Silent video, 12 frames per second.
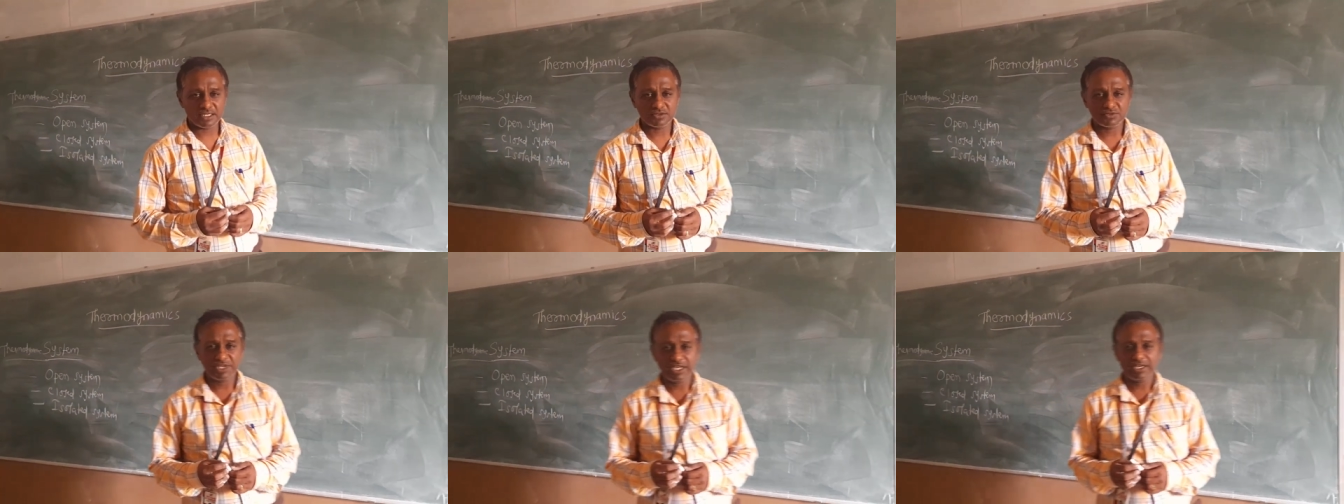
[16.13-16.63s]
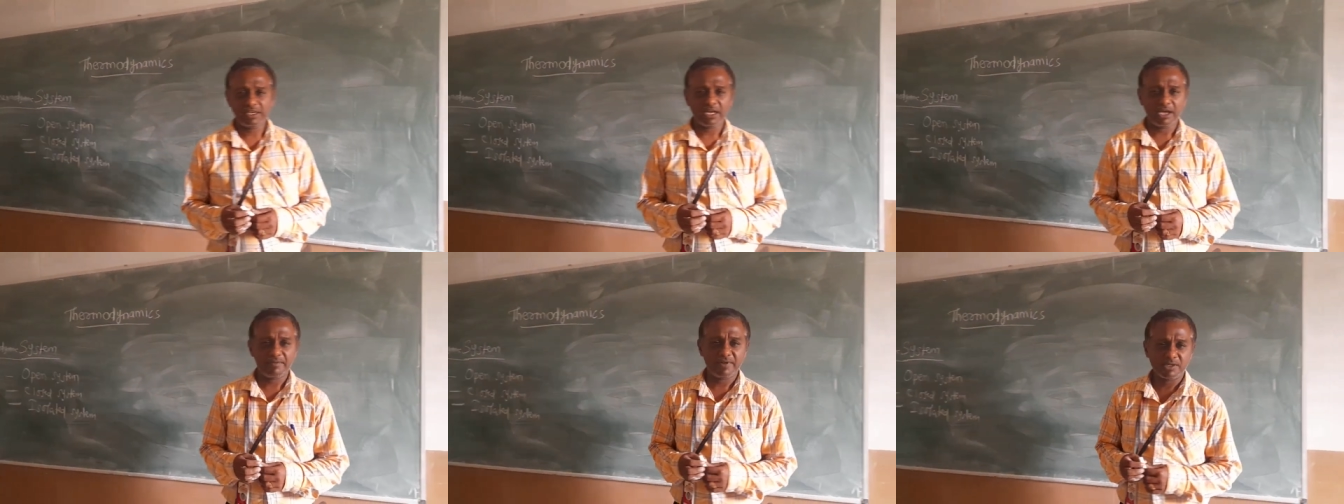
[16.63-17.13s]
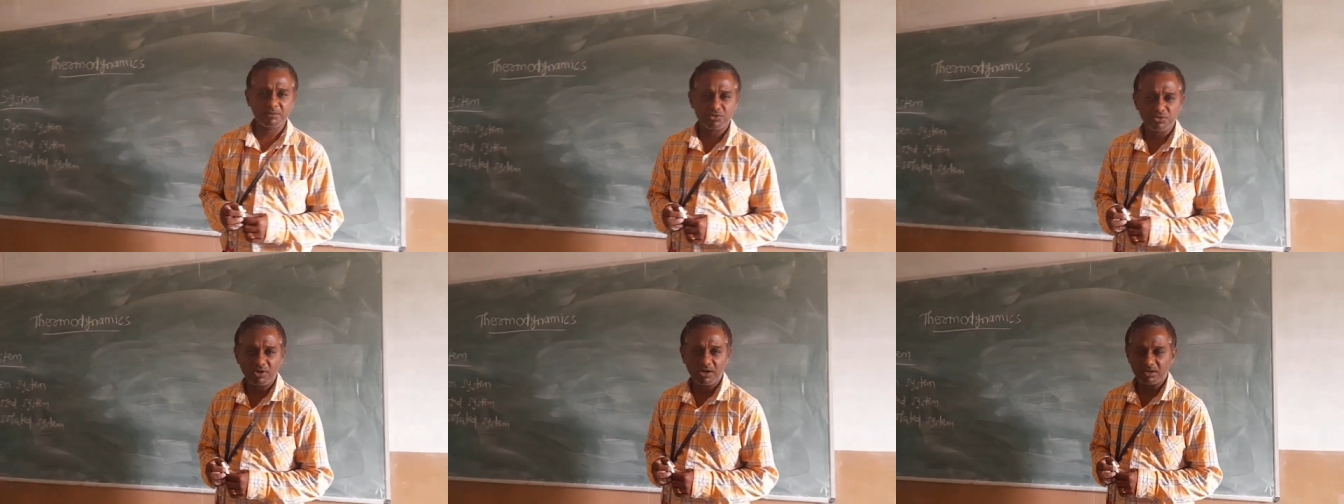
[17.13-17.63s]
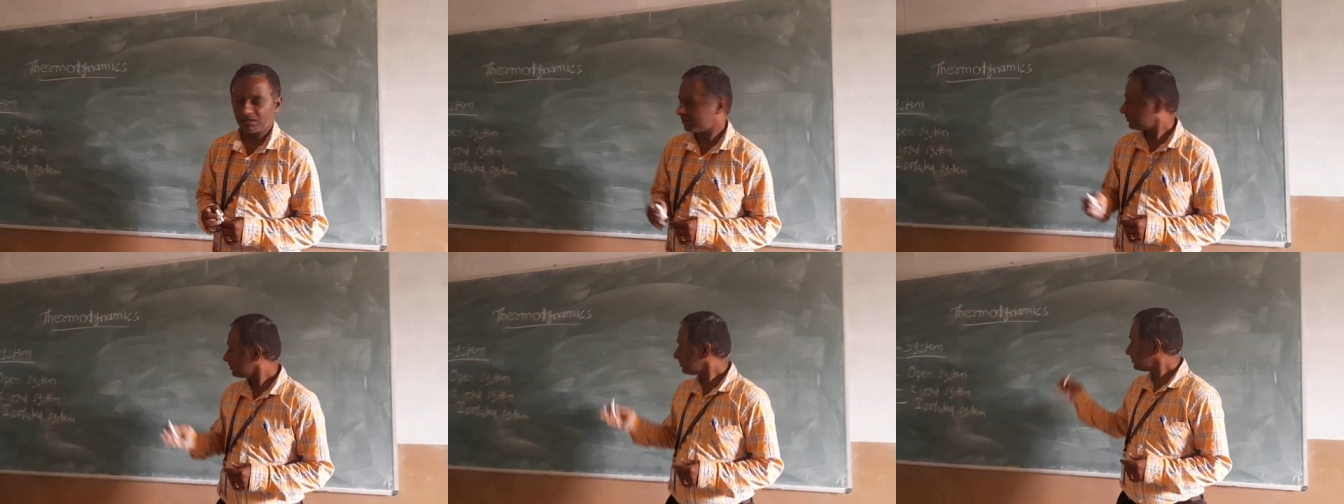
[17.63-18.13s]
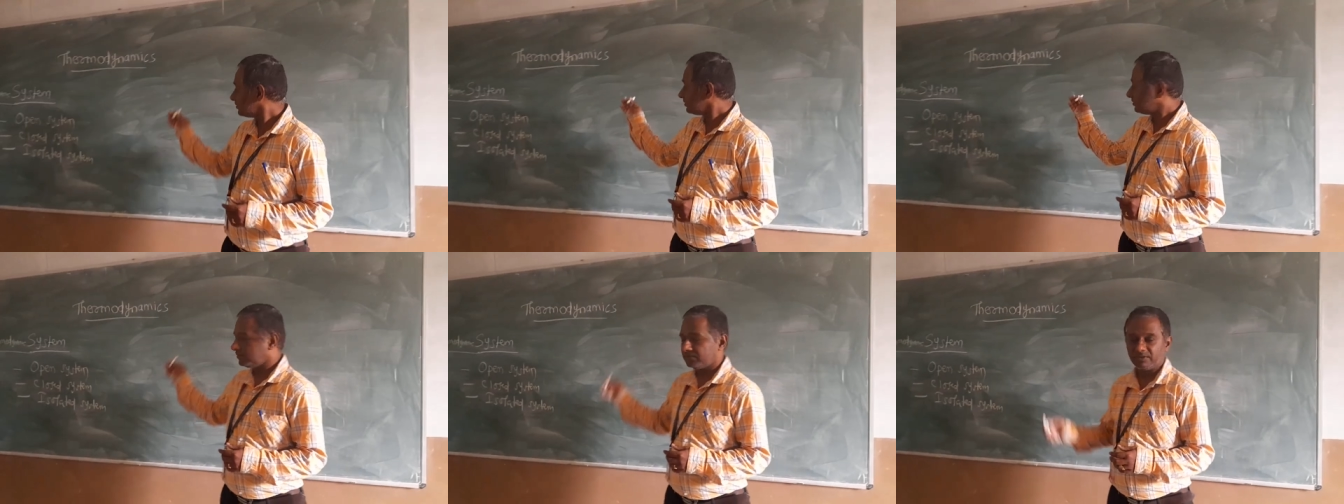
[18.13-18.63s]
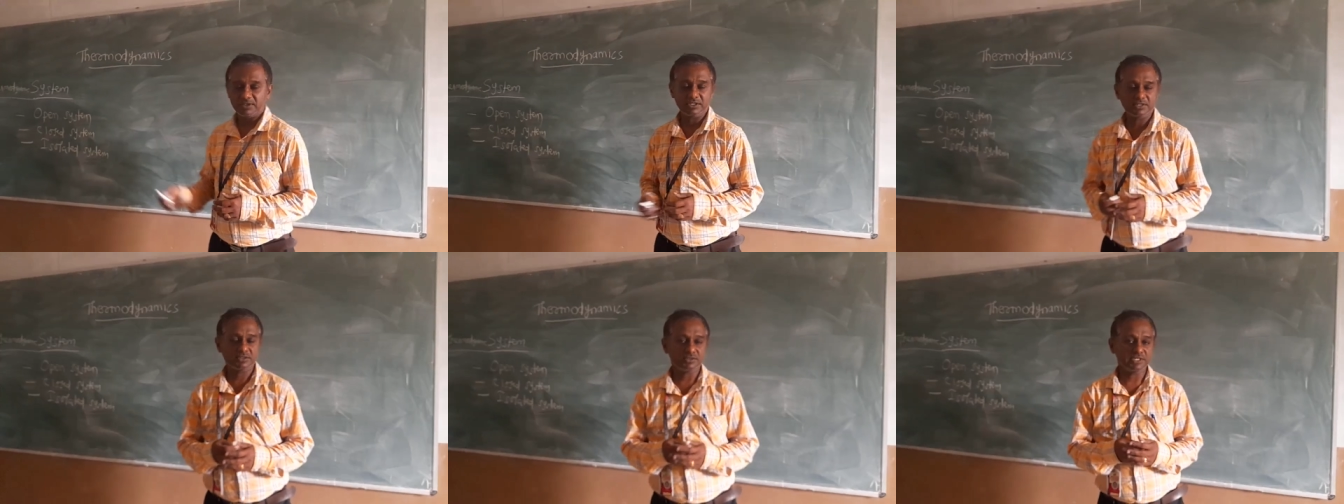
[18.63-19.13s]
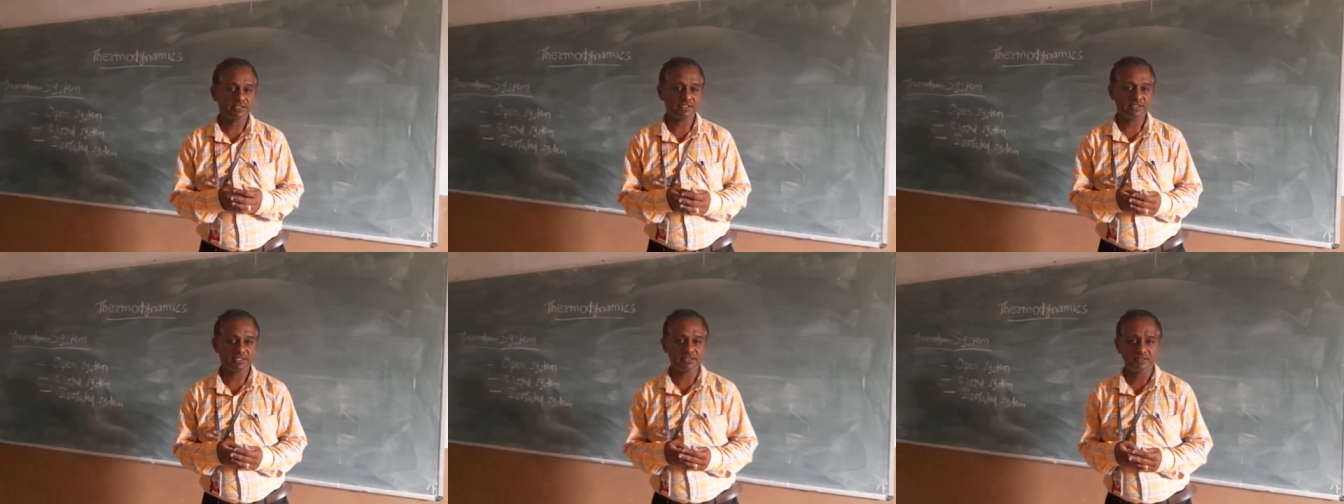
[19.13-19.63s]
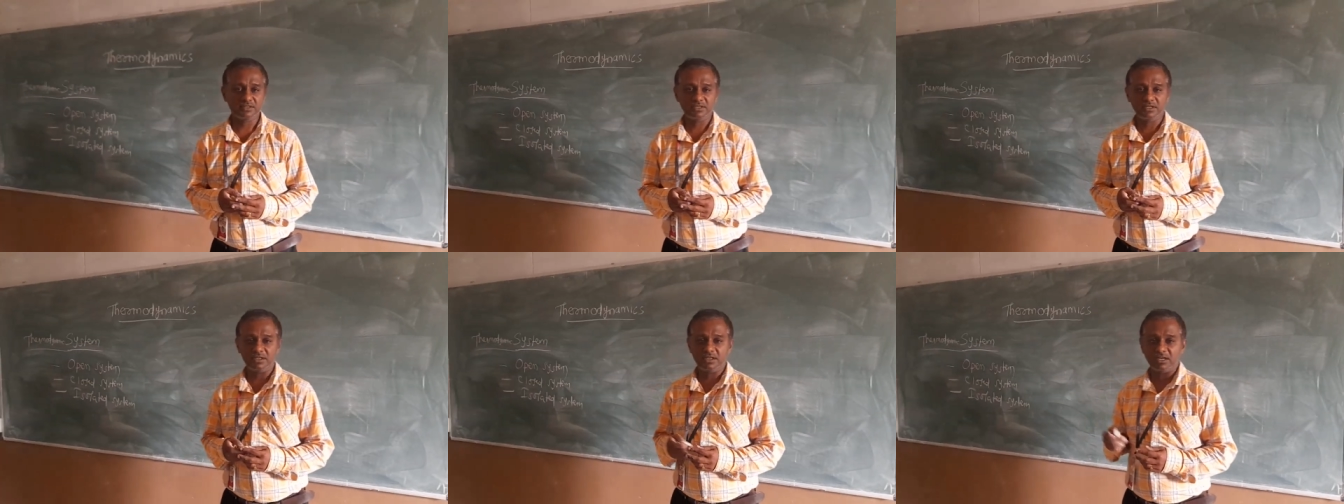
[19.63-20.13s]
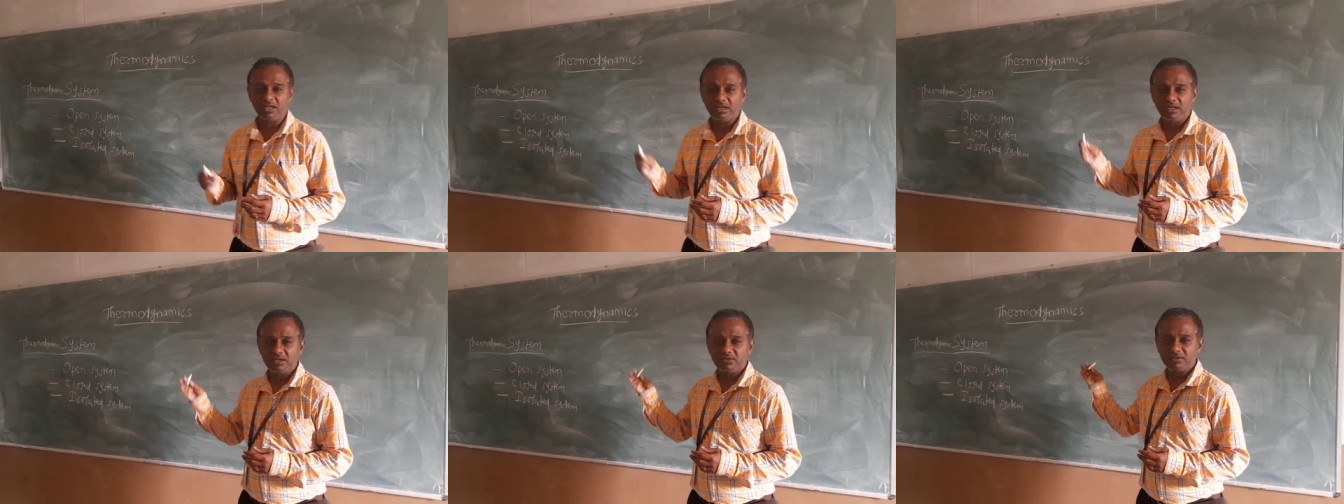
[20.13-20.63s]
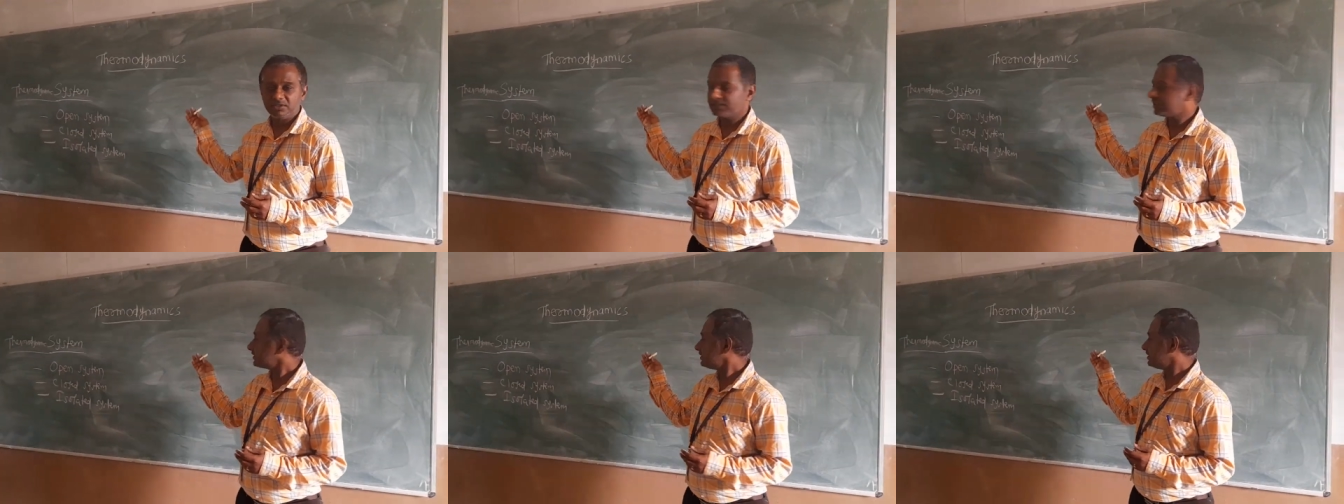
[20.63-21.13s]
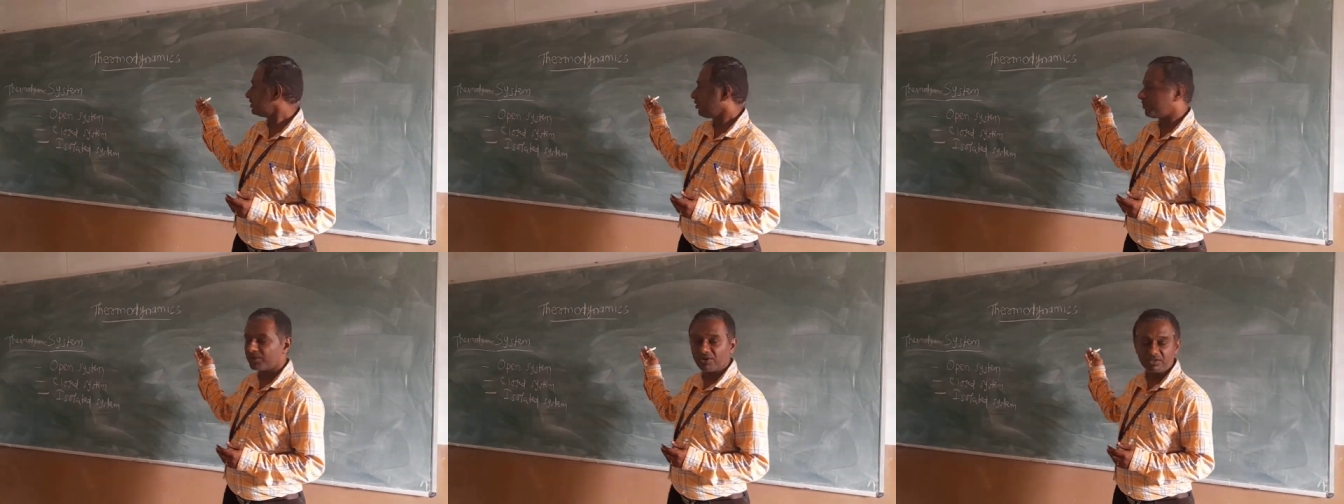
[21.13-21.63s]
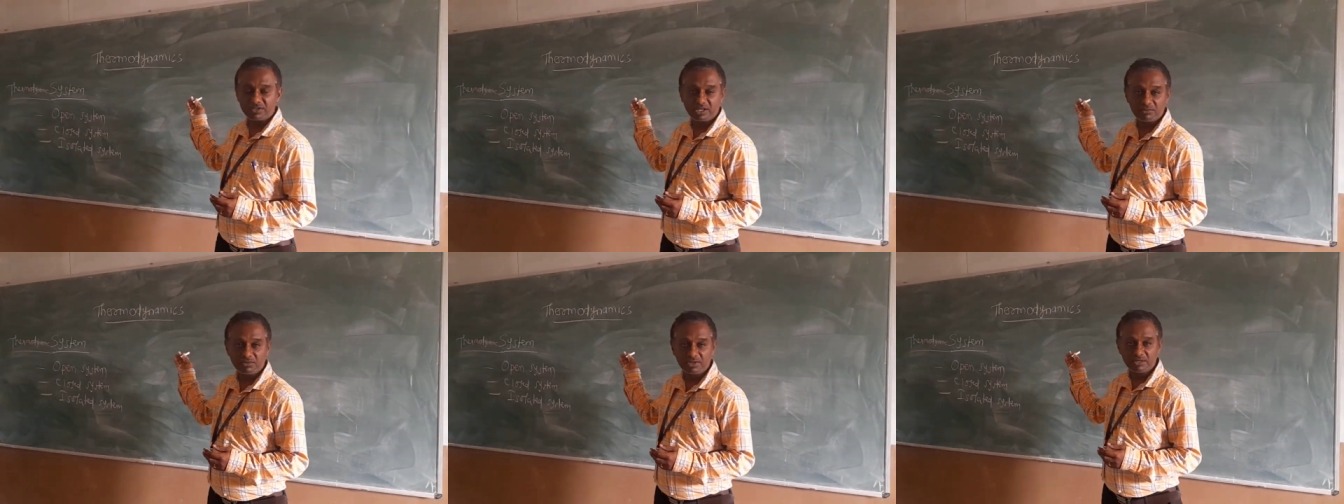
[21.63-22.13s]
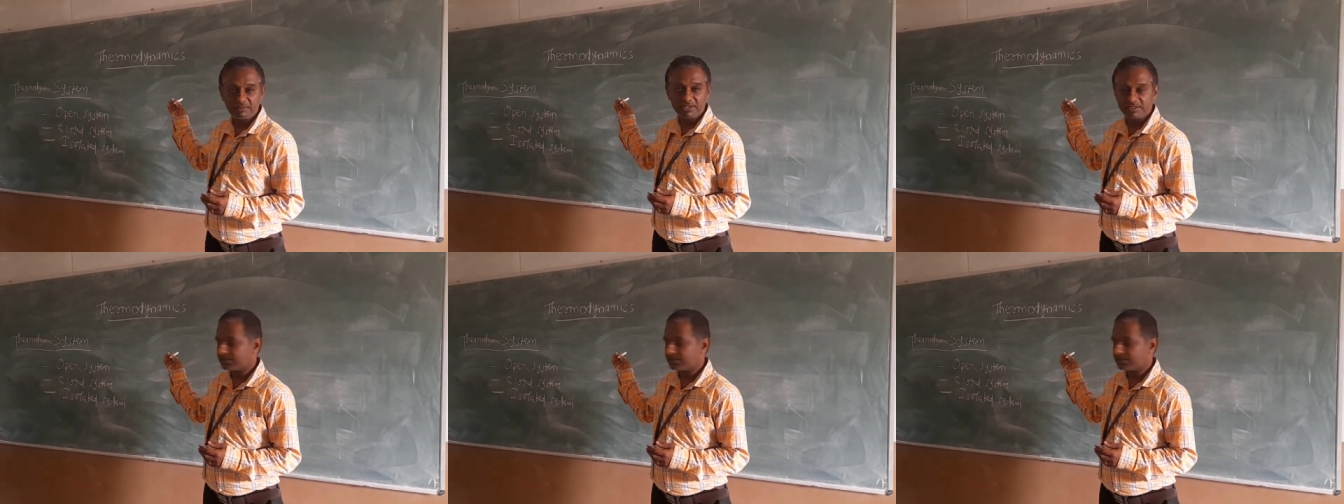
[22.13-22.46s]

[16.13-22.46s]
Today I am welcoming you all for this today's session to discuss the topic on thermodynamics.